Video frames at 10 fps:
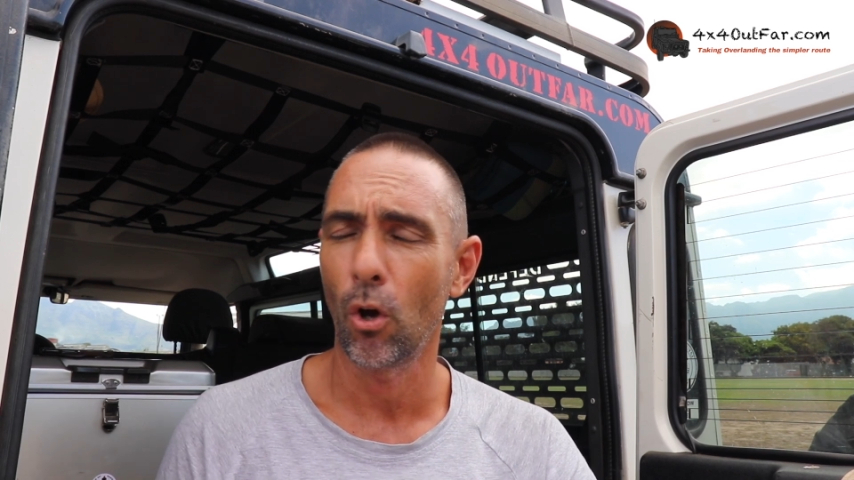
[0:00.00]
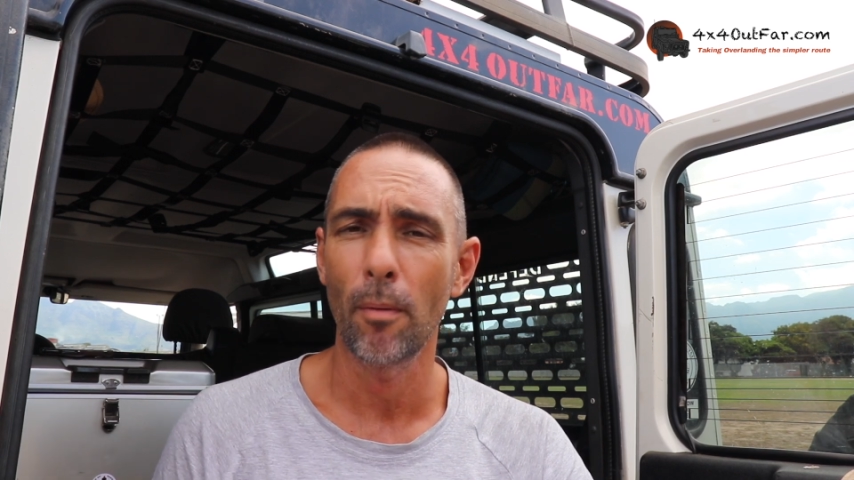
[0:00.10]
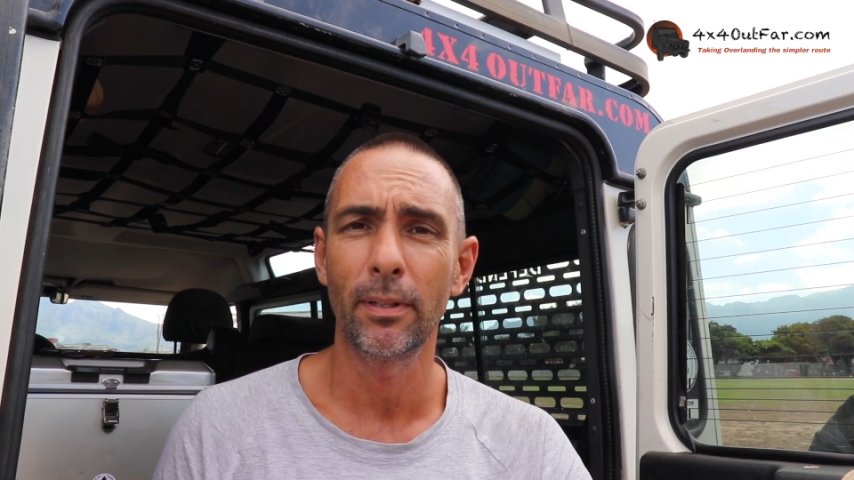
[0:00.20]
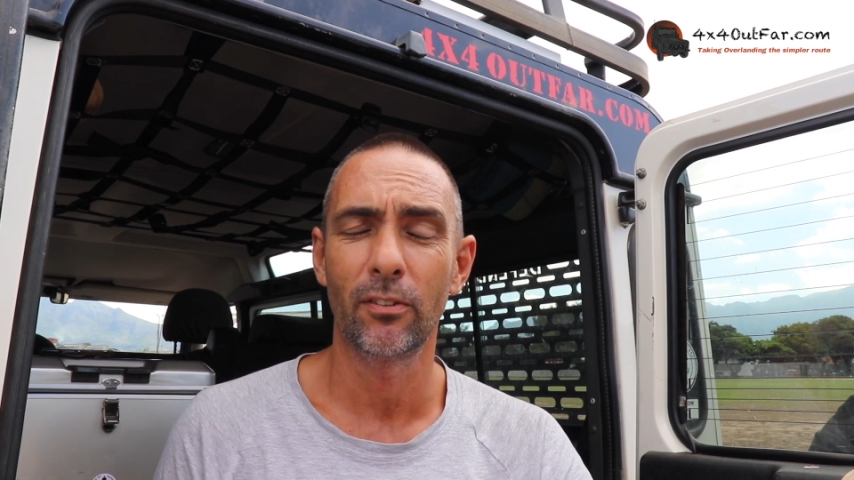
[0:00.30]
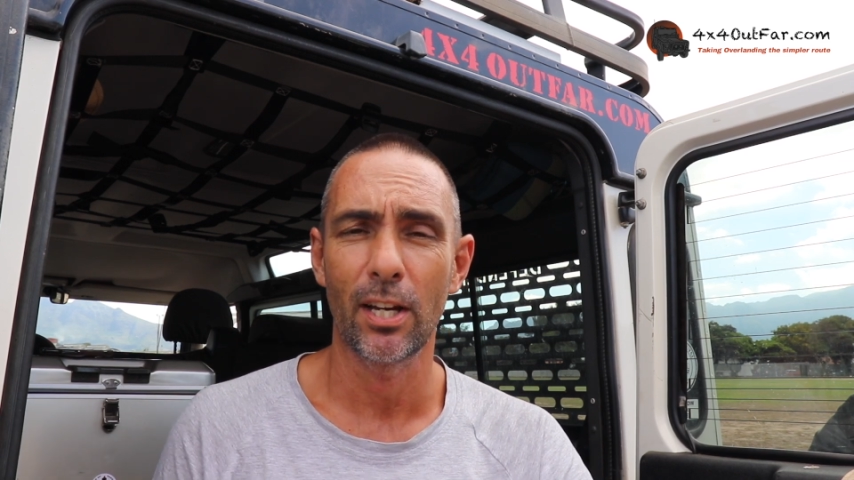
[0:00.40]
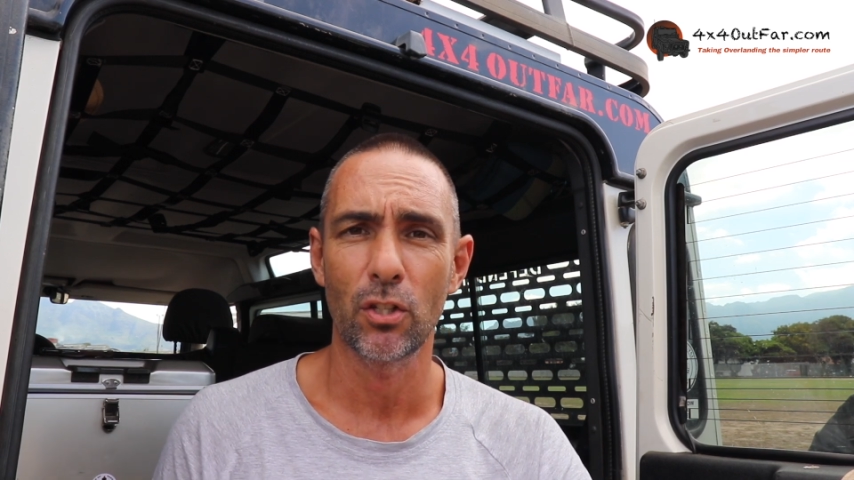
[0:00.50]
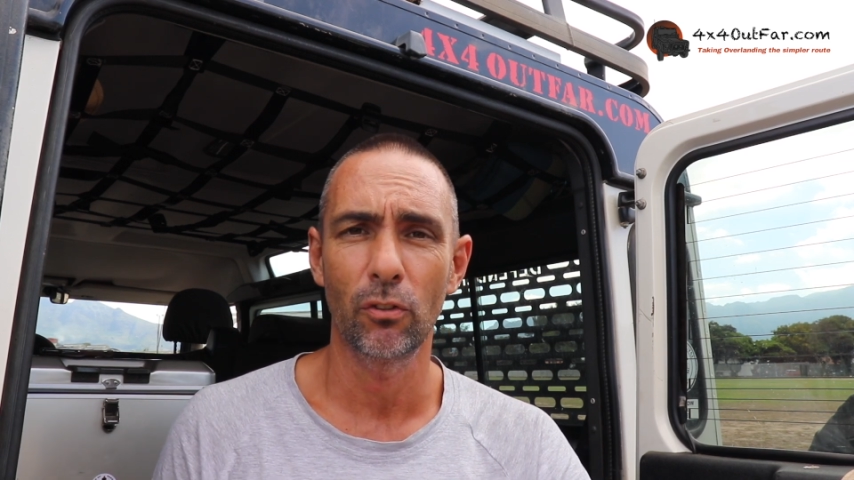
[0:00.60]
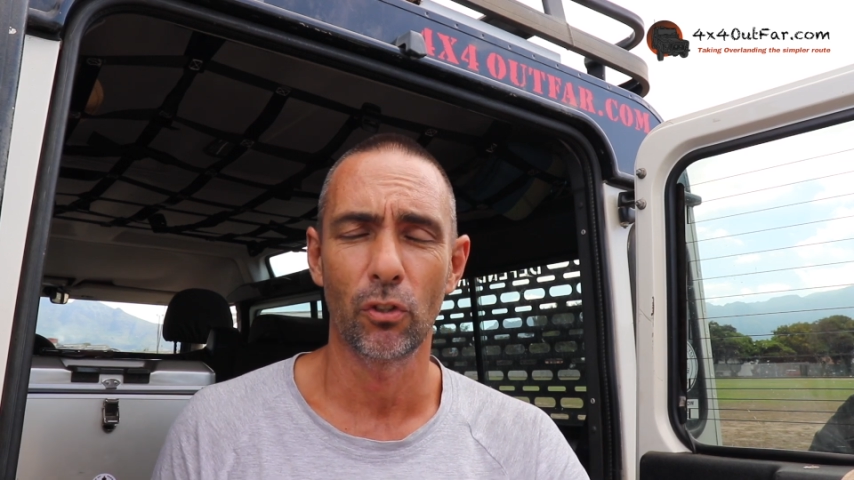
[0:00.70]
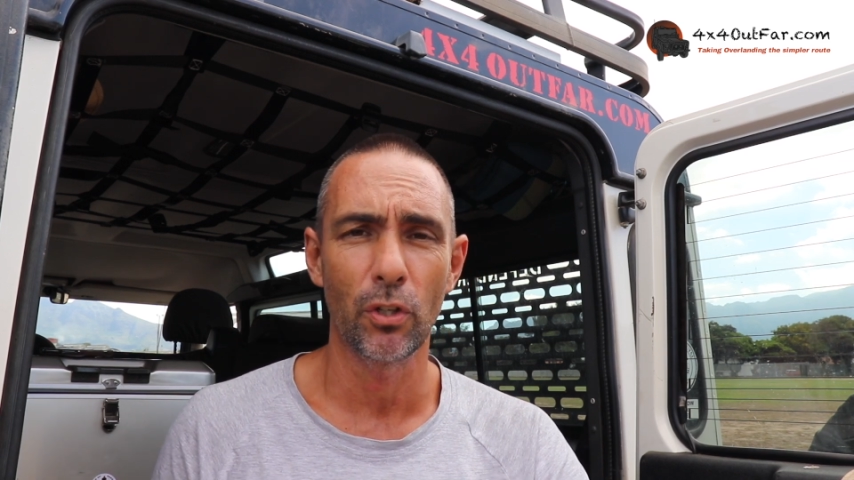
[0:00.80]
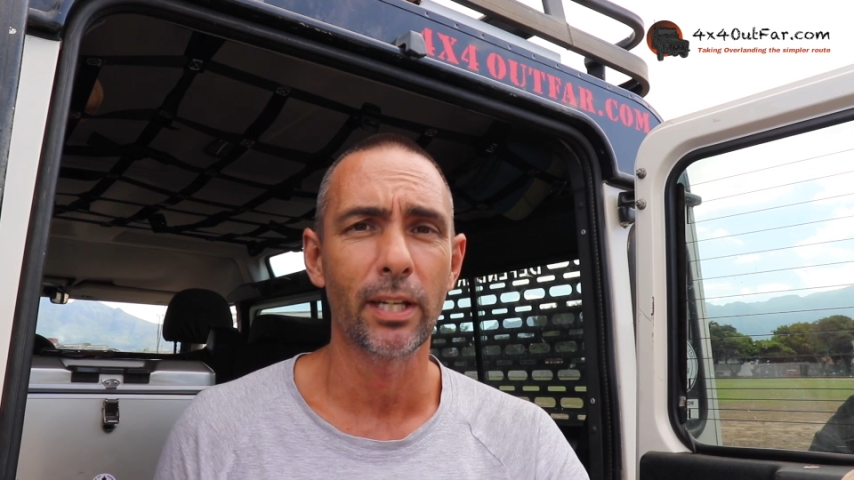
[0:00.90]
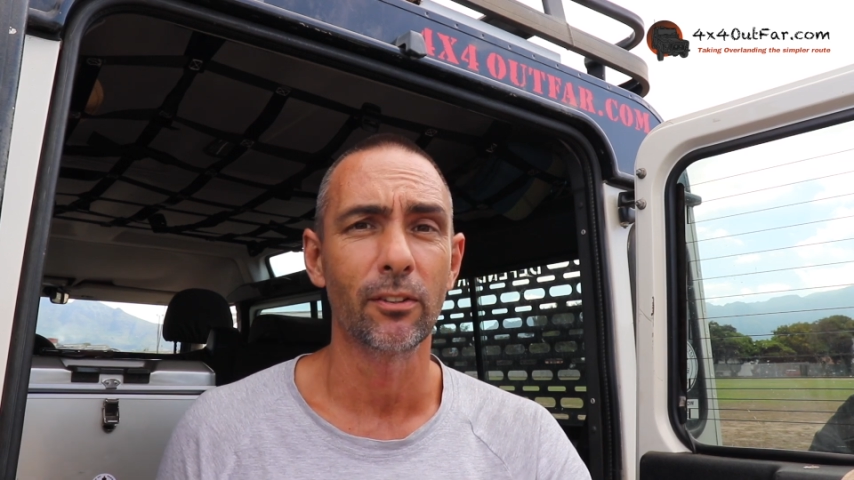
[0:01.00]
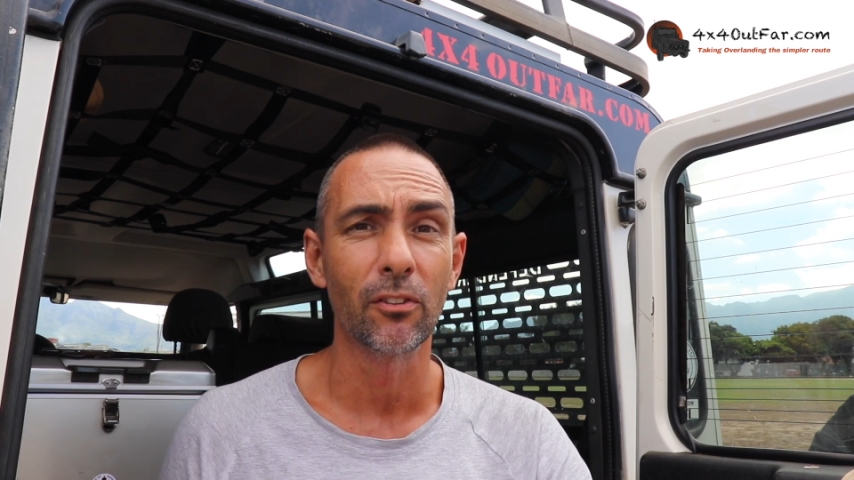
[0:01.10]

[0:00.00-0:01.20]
comment section so you can